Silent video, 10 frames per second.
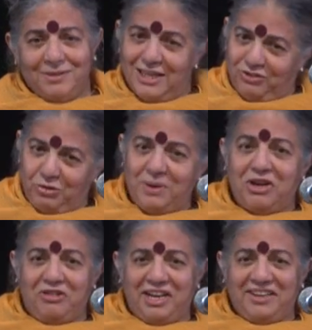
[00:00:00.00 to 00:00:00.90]
Needs to be
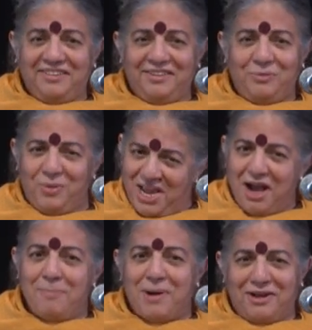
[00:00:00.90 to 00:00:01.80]
corrected. We
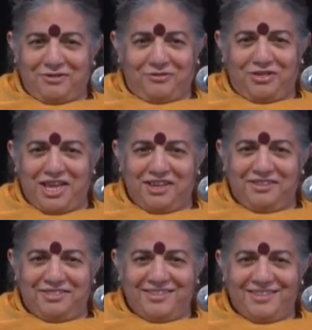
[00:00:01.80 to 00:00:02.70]
are part of the
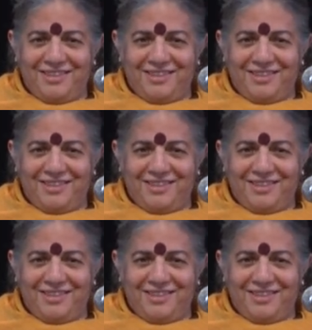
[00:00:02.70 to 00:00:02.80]
earth.